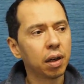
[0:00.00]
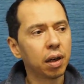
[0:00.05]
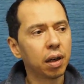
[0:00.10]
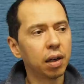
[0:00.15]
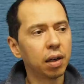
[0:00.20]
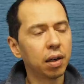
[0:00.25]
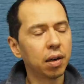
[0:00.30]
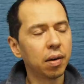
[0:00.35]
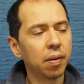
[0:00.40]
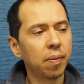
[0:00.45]

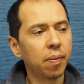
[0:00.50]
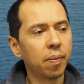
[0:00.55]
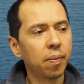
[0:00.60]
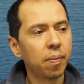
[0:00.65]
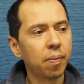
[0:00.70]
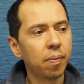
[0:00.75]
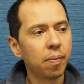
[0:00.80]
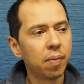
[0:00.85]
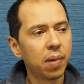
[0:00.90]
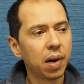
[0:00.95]

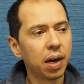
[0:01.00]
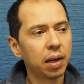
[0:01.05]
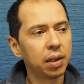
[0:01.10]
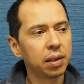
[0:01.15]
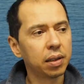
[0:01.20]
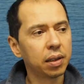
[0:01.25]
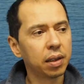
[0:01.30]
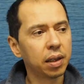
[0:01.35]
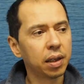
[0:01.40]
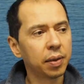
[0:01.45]
Um,
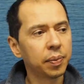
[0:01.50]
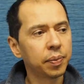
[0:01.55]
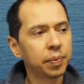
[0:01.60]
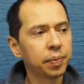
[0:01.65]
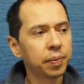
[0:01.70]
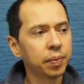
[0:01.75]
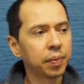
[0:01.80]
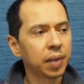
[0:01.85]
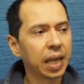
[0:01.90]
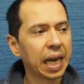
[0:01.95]
and
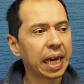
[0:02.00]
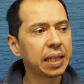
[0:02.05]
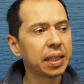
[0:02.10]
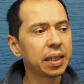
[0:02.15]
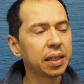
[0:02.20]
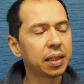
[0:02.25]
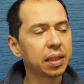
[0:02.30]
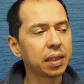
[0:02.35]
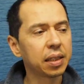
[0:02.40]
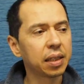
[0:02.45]
um, and
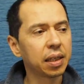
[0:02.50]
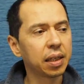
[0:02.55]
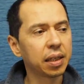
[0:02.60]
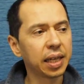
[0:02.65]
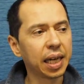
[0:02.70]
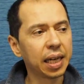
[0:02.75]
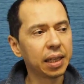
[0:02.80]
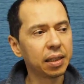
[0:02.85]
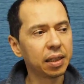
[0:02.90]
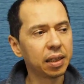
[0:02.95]
this uh,
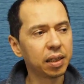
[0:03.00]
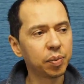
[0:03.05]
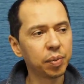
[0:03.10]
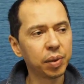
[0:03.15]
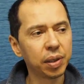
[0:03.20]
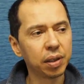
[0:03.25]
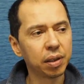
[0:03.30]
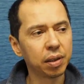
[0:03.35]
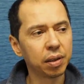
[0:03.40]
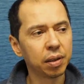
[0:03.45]
candidates
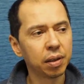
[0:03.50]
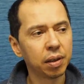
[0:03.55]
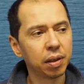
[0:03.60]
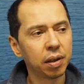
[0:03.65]
being